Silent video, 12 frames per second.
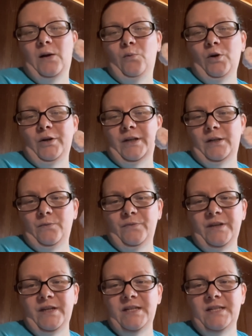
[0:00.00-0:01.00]
working on
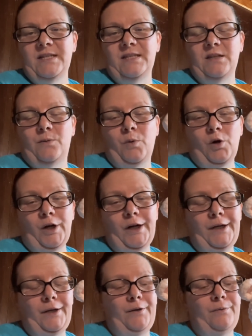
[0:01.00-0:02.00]
this
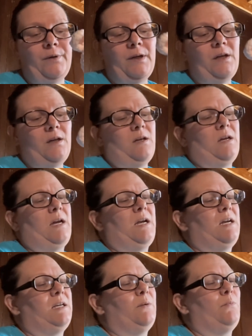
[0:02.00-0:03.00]
tomorrow,
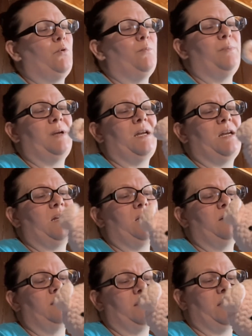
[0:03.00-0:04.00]
and it won't
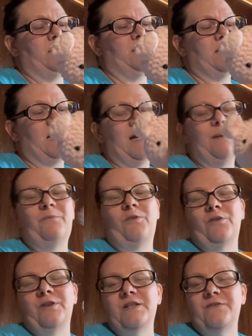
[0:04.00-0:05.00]
be in time
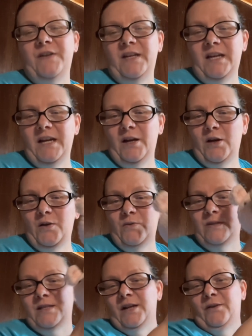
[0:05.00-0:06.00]
for this video.
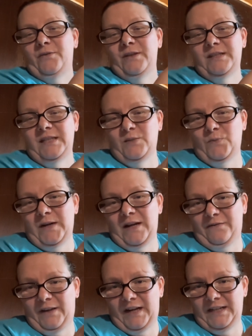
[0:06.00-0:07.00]
So this is what
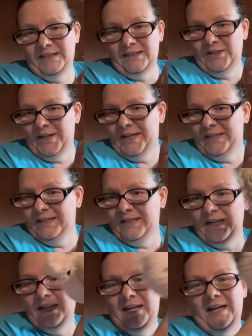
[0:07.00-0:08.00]
I've got done,
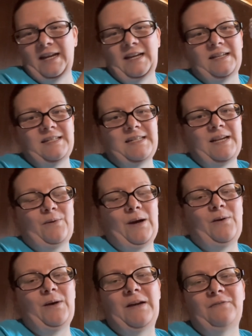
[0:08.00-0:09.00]
and so
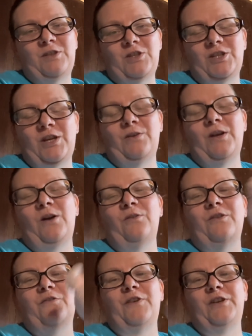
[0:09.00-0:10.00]
I'll have to show y'all
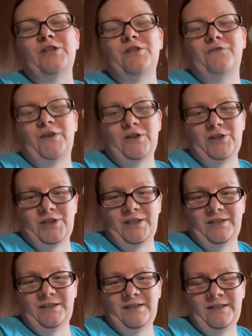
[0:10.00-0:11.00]
the finished
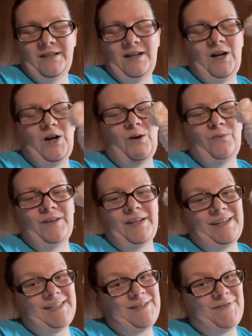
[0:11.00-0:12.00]
version on the
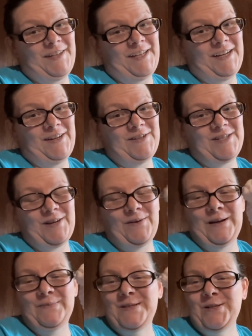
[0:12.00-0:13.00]
next video. So
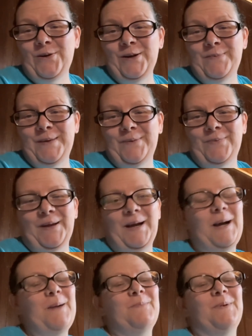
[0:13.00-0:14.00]
I'm sorry about
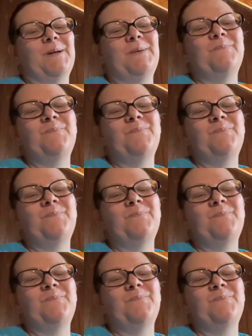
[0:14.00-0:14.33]
that, but